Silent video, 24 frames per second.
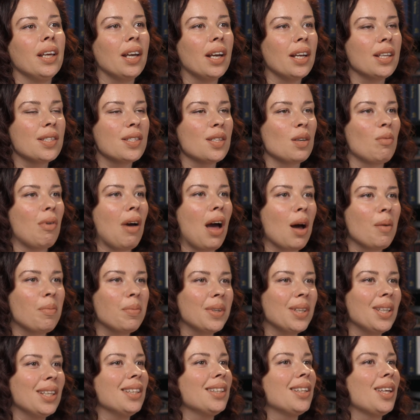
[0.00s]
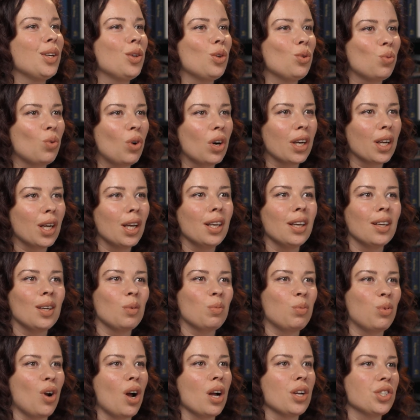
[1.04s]
it ends up happening that you're working on a
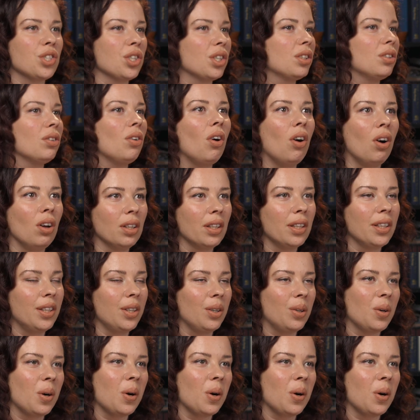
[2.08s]
project all on your